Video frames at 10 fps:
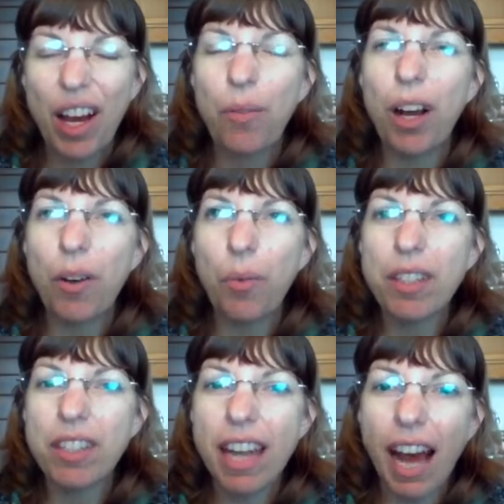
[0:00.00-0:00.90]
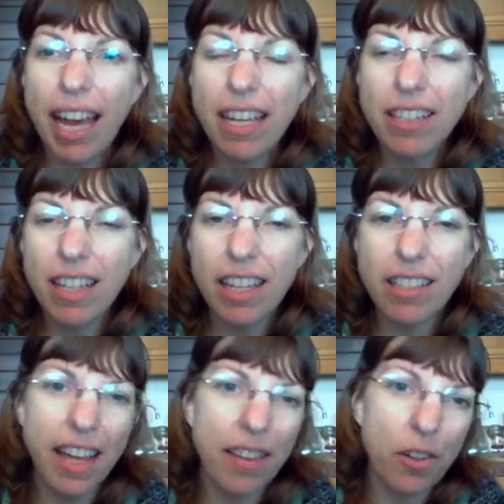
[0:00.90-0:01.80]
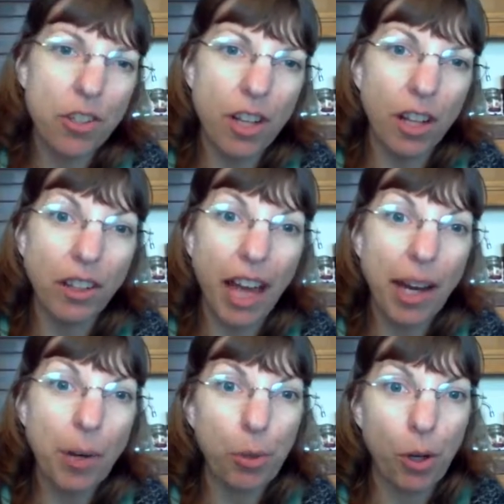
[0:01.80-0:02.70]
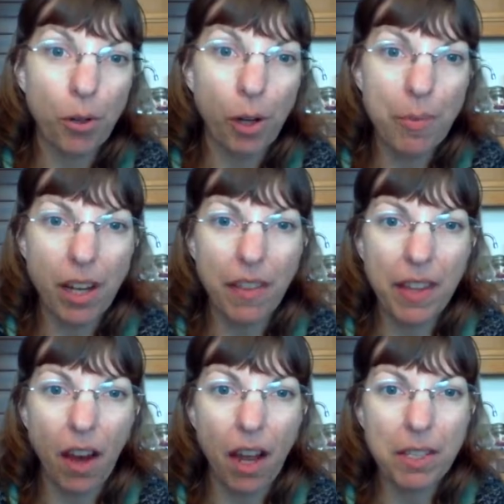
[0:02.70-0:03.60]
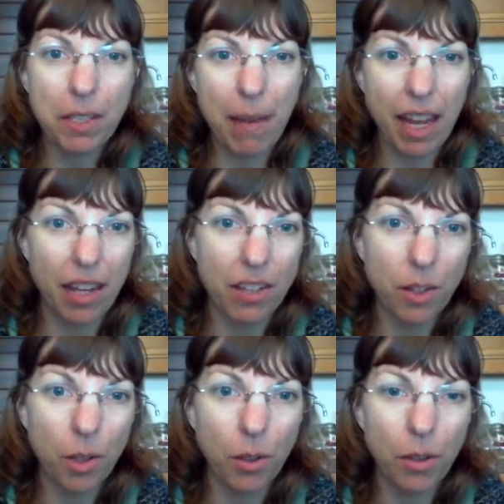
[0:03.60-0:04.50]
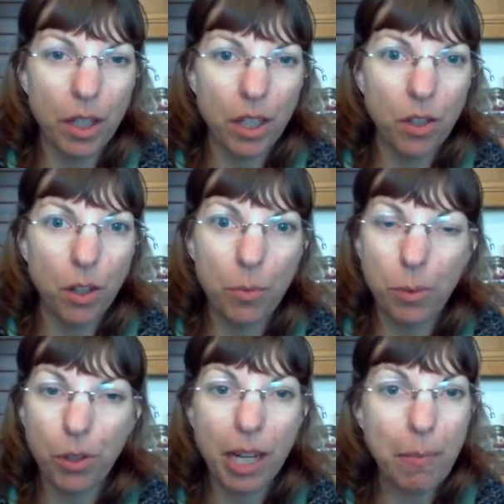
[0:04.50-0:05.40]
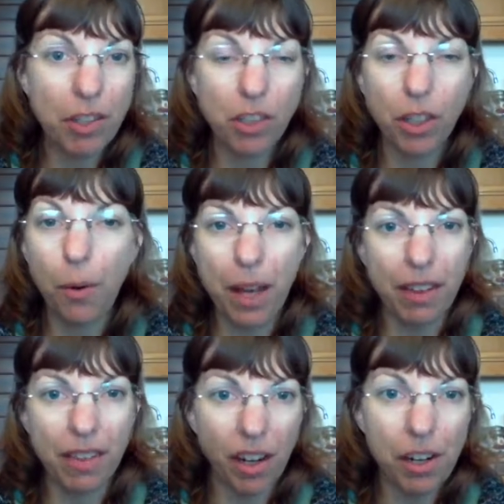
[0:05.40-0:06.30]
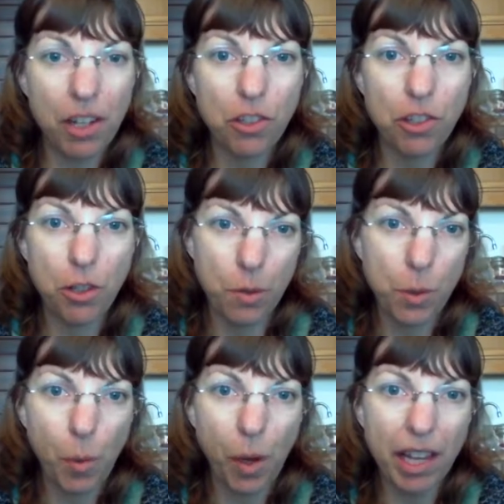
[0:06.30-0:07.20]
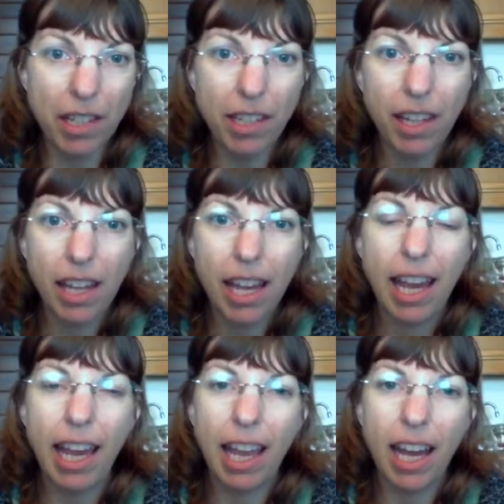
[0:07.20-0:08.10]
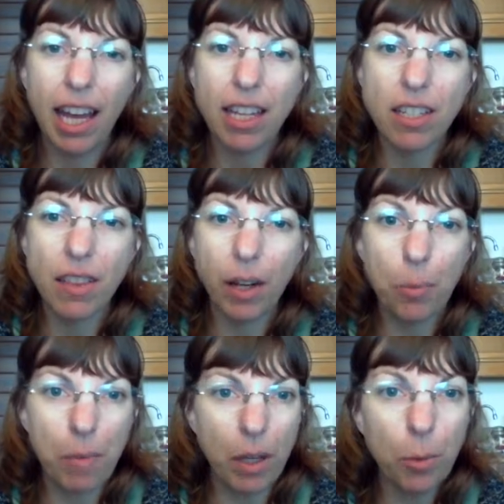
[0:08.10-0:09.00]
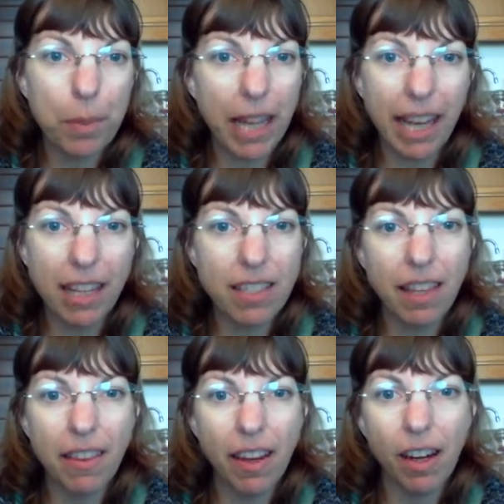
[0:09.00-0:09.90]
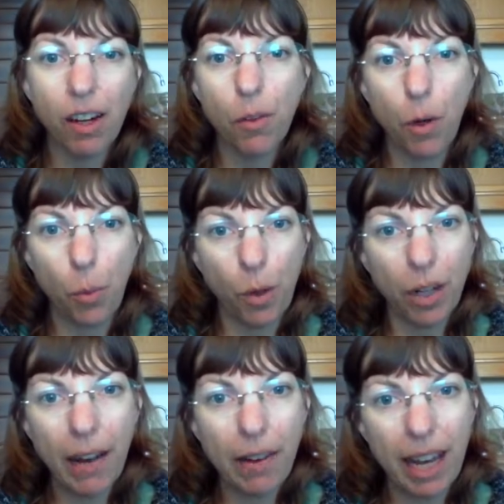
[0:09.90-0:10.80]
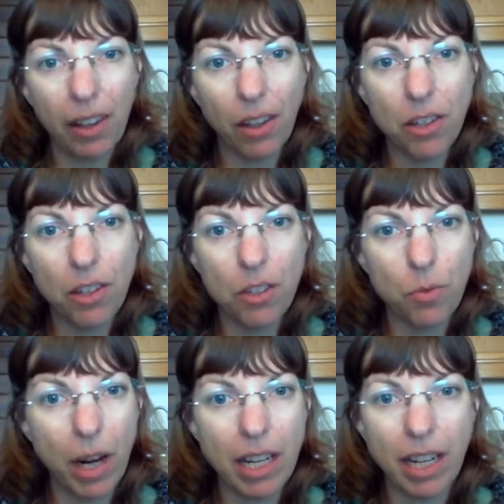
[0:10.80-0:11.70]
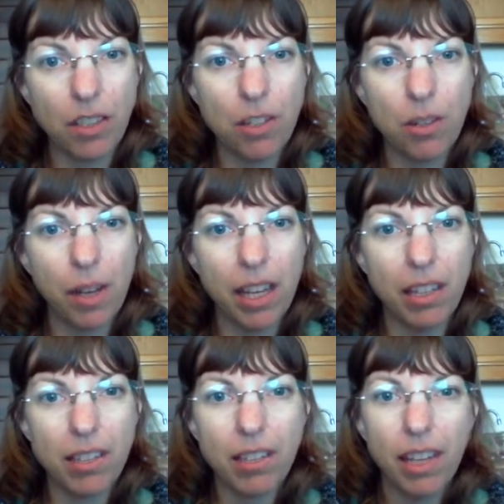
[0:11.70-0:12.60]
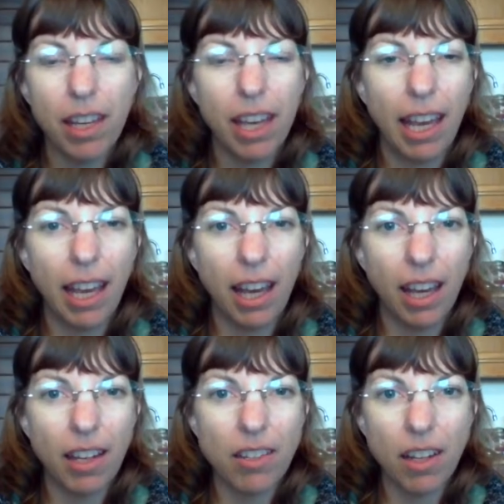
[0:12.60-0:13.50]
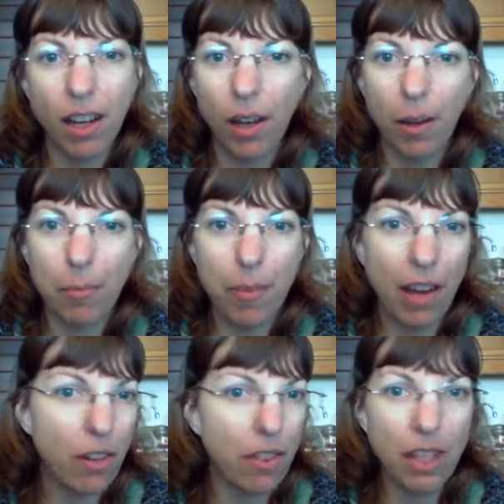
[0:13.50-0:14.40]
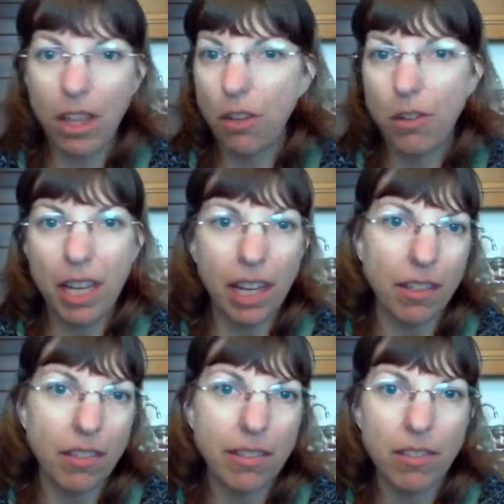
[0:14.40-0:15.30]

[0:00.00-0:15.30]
Well, what's nice is that there's a lot of programs on the on-demand. So you can pretty much go in there and choose one. And there are meal plans in there. There are workout calendars right next to it. And everything that you need,